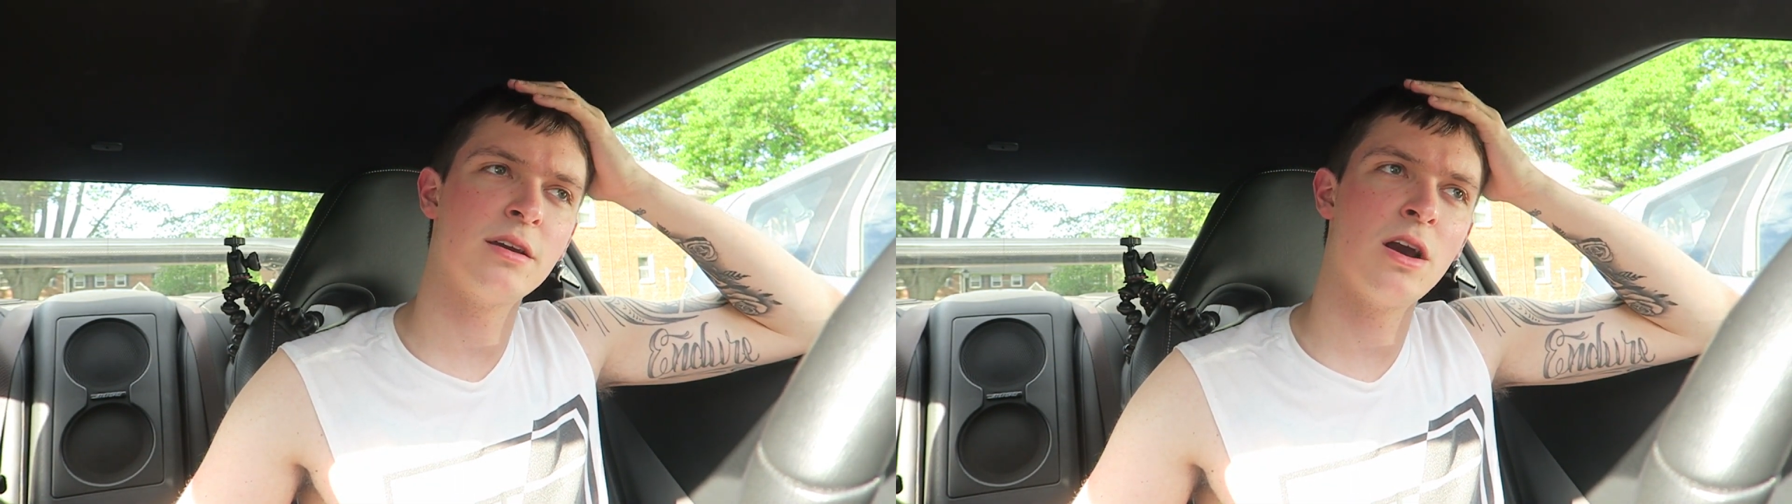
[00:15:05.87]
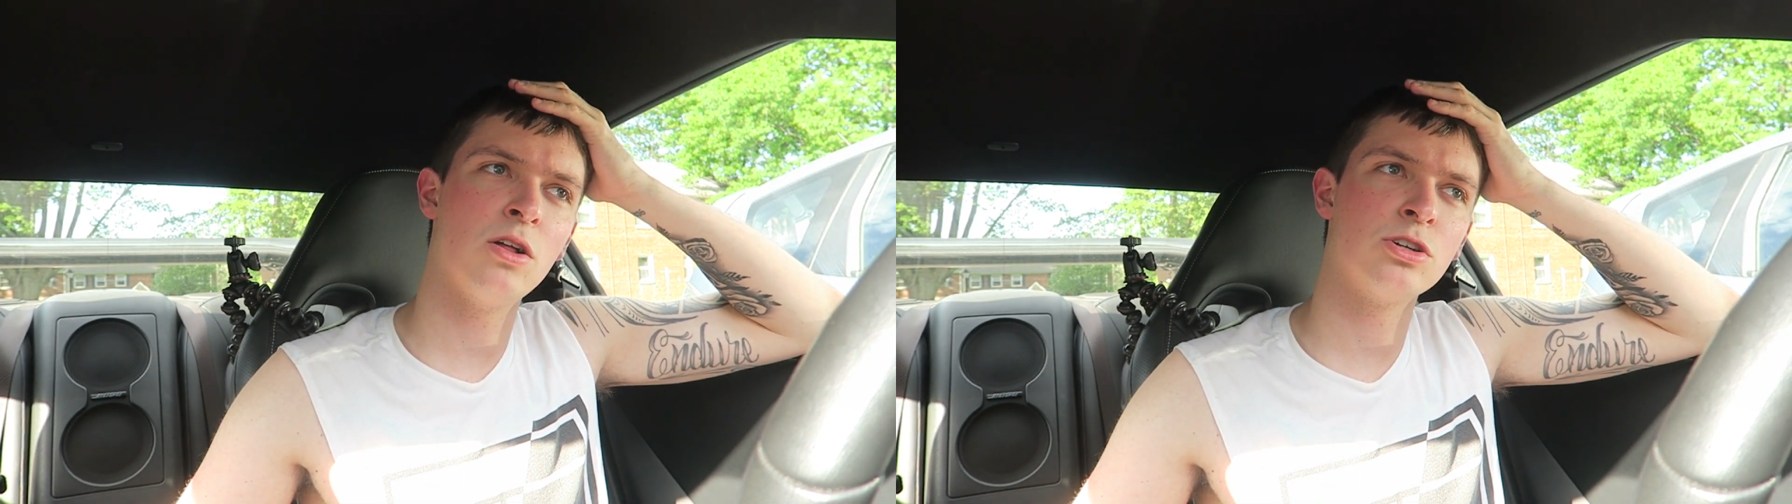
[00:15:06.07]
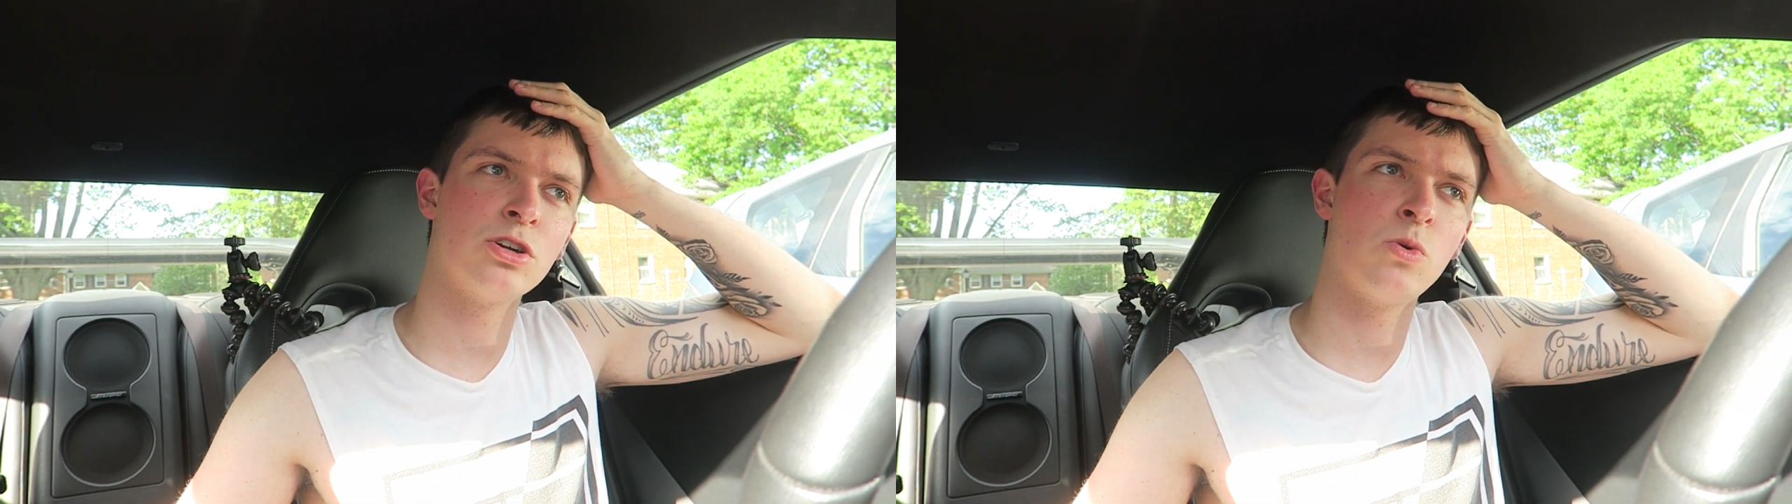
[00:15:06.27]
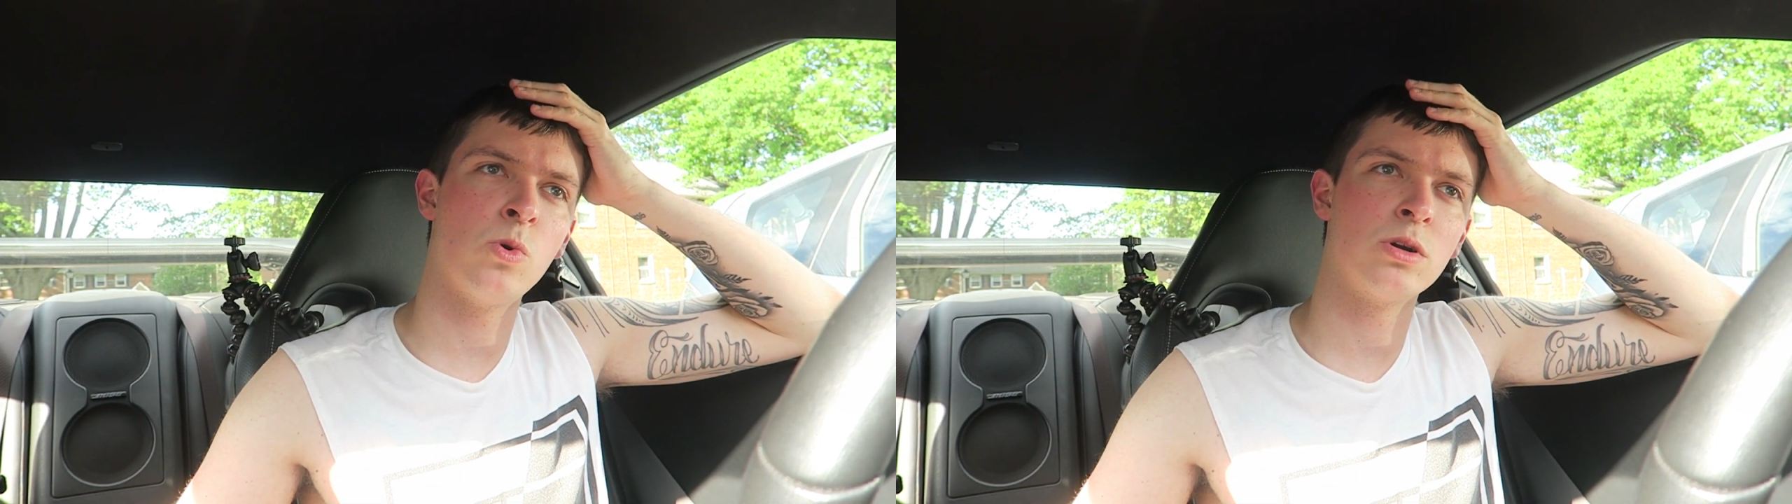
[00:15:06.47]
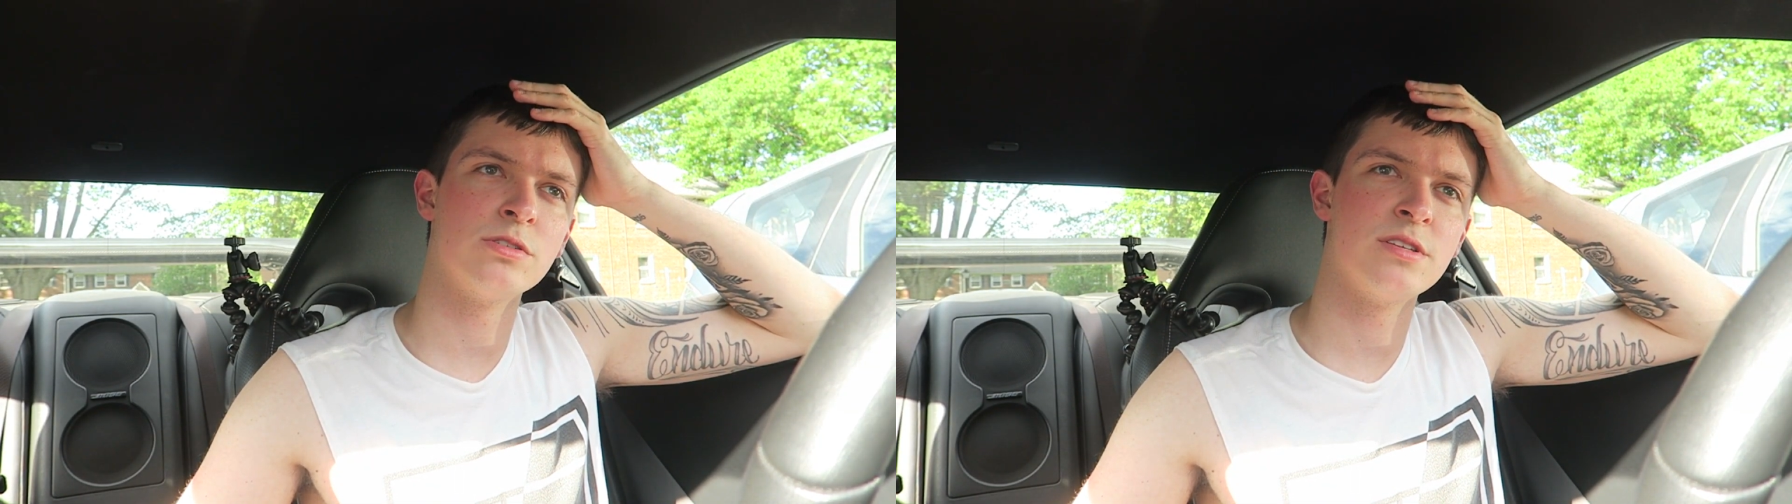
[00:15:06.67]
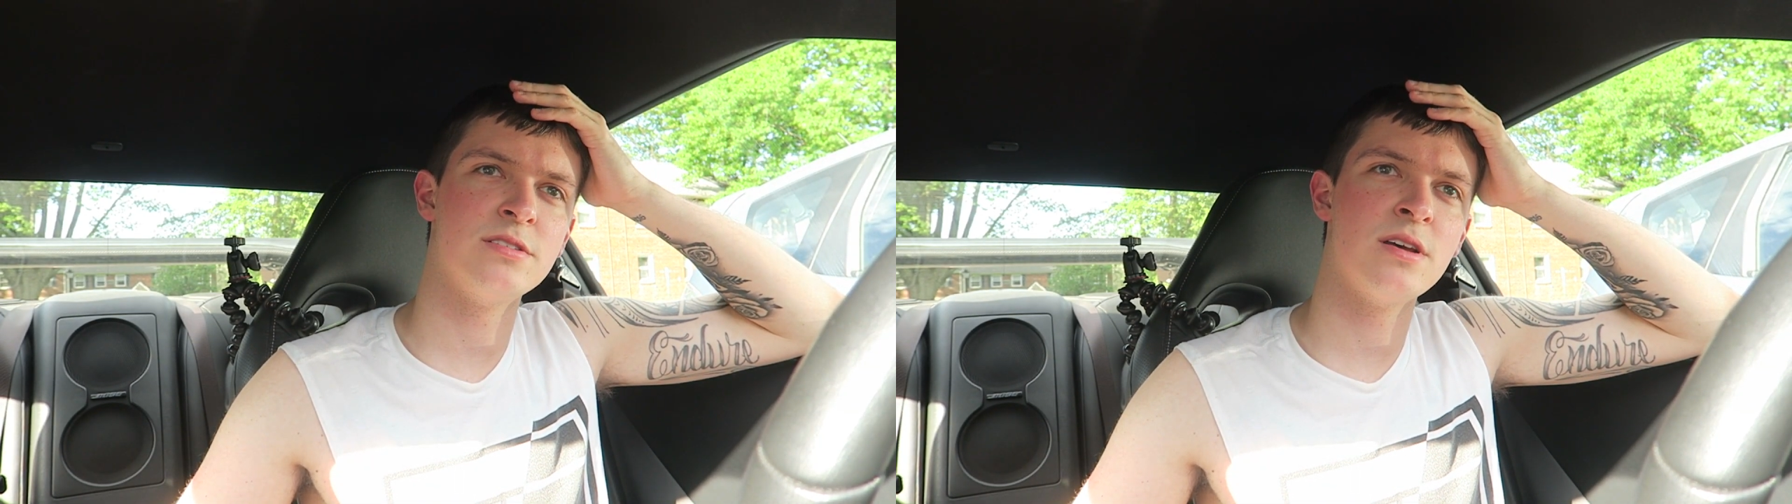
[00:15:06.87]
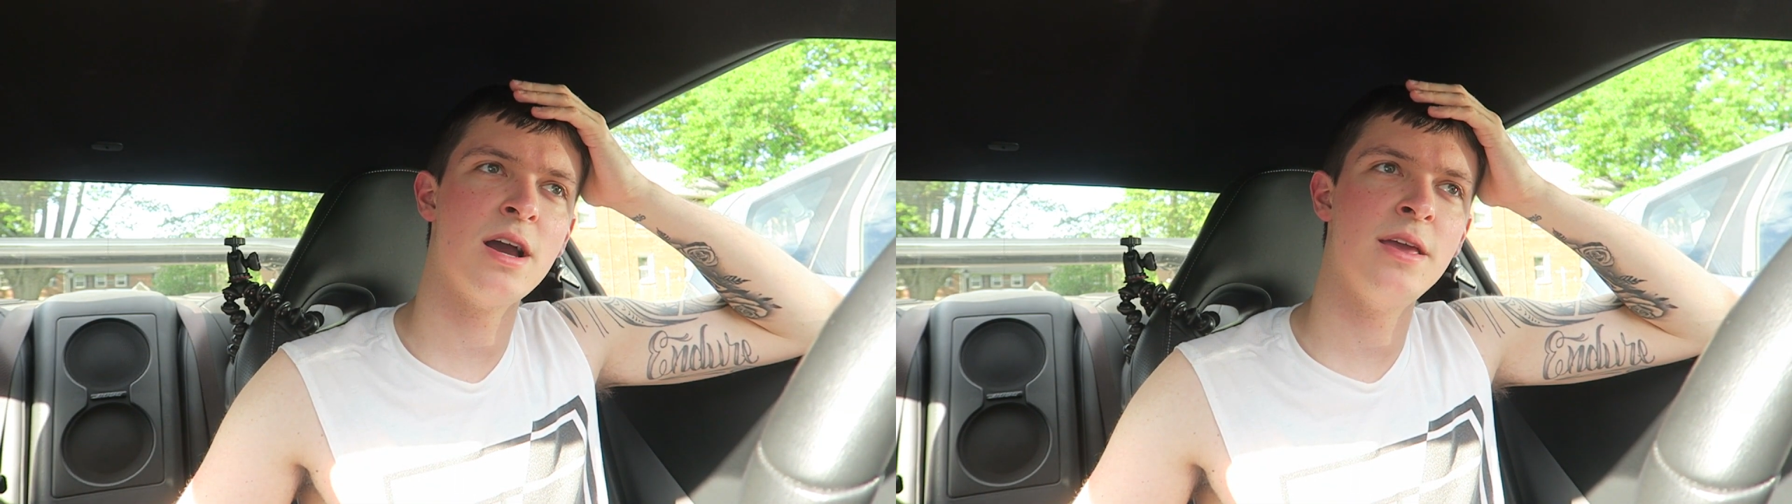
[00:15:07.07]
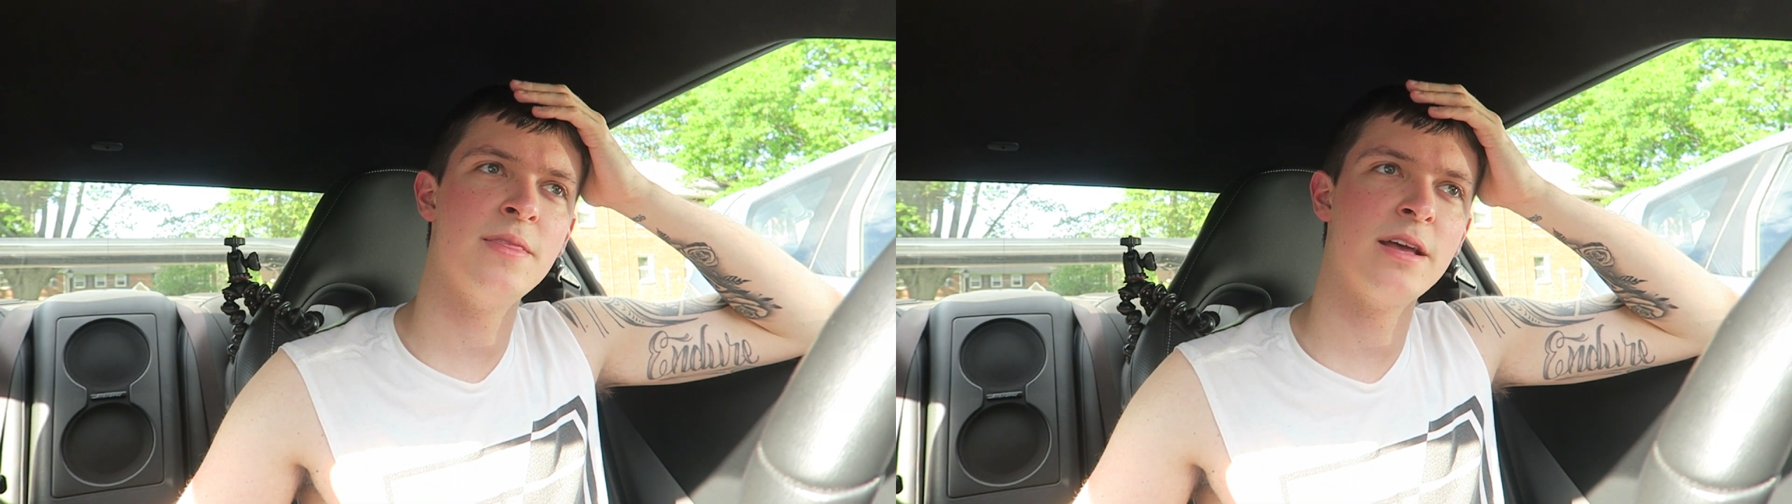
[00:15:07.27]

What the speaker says: color or design